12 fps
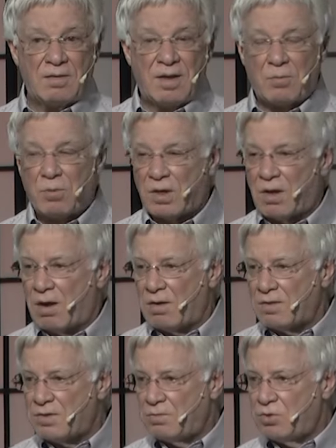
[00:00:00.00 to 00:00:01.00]
that
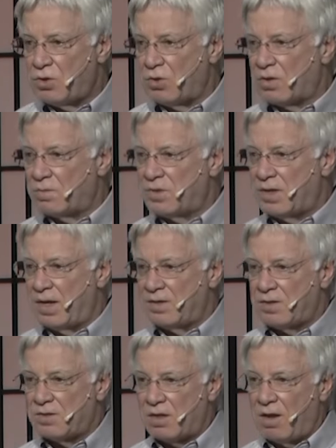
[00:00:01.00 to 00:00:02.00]
regardless of
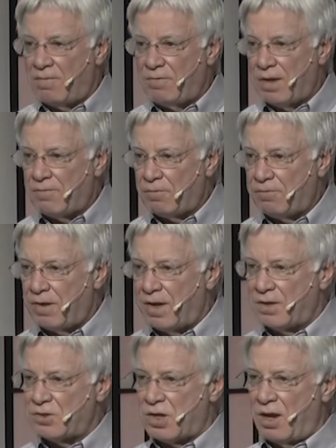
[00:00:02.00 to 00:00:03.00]
circumstances, love never fails,